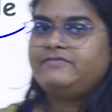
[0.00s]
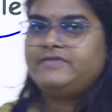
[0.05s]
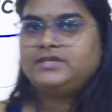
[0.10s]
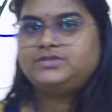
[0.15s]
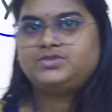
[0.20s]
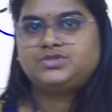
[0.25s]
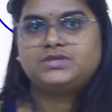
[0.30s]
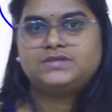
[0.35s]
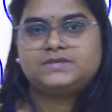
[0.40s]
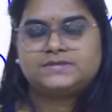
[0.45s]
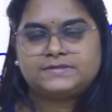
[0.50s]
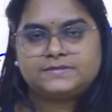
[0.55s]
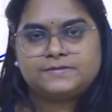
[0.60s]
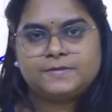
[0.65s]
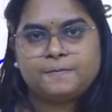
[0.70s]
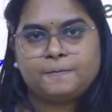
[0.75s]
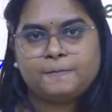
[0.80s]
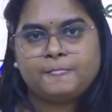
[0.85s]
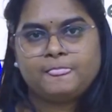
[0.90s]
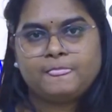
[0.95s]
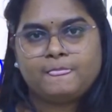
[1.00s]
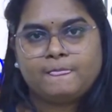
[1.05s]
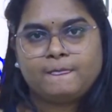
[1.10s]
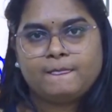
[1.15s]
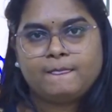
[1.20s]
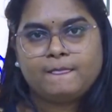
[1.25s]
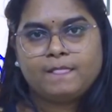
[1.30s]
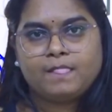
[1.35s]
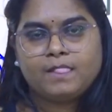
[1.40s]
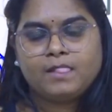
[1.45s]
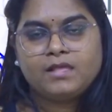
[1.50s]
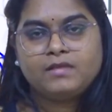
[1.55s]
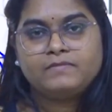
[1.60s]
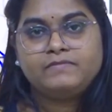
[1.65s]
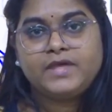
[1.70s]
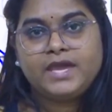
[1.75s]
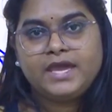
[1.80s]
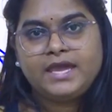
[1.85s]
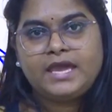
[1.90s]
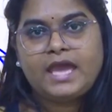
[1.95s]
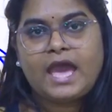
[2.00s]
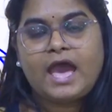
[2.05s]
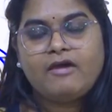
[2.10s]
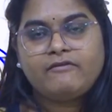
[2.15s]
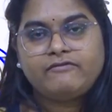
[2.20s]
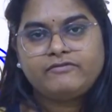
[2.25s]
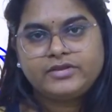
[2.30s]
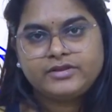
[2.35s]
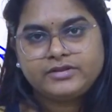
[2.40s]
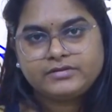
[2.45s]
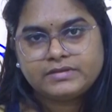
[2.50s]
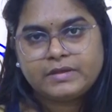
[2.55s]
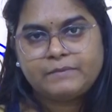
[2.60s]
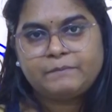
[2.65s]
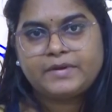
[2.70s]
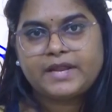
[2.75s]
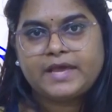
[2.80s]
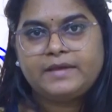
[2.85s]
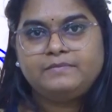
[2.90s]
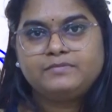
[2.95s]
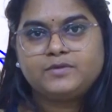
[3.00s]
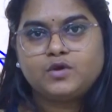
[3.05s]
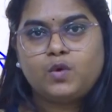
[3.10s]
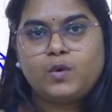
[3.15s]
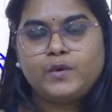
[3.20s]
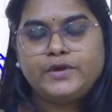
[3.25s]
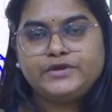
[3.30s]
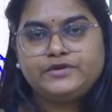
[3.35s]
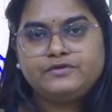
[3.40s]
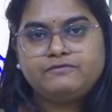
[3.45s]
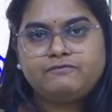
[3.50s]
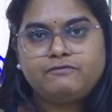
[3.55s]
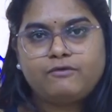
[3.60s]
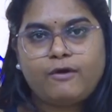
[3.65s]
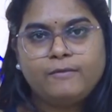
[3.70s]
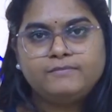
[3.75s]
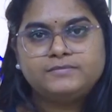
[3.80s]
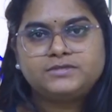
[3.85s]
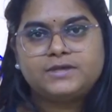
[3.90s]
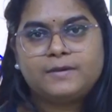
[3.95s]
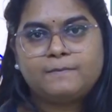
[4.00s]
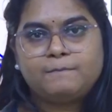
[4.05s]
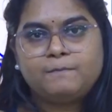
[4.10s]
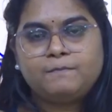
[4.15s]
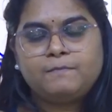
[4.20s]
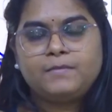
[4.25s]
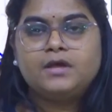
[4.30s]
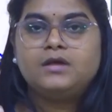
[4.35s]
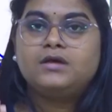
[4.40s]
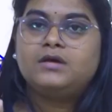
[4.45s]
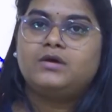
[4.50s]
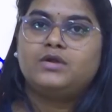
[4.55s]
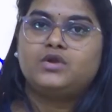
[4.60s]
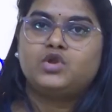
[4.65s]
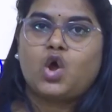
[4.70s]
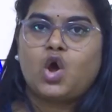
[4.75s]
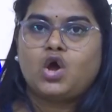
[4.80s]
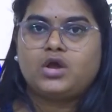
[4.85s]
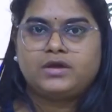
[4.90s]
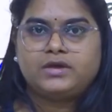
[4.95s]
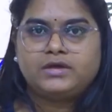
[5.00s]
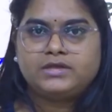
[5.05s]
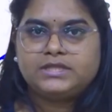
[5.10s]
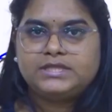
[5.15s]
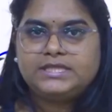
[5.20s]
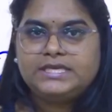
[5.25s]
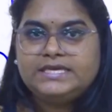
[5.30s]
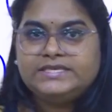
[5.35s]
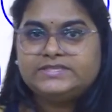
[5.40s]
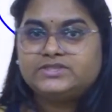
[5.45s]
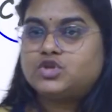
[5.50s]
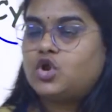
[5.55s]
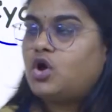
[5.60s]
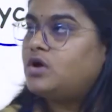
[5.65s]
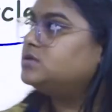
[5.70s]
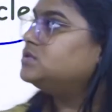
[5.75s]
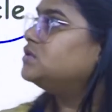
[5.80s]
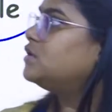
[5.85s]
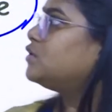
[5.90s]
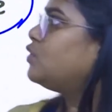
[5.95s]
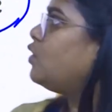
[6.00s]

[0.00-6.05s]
features, they after some time going to form some rock. These rocks are